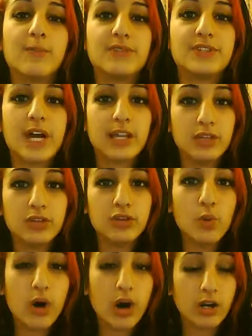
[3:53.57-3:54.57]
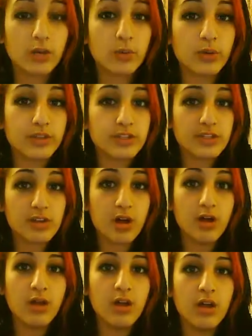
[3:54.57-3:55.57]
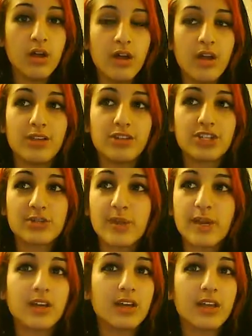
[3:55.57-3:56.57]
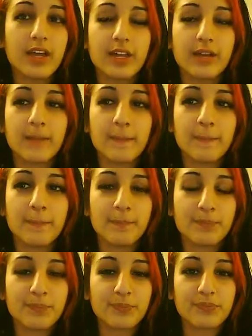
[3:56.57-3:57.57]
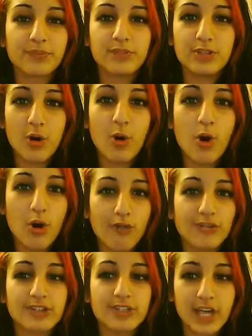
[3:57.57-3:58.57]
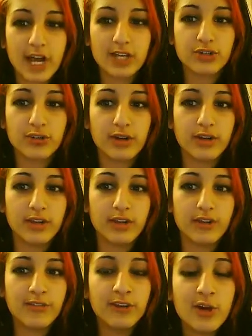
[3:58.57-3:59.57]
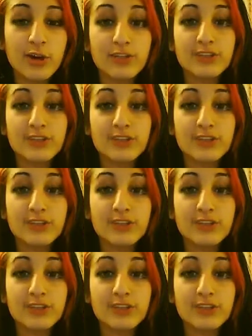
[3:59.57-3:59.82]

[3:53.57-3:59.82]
Dilute the water with the salt, and just make it like, don't oversaturate it. If you know your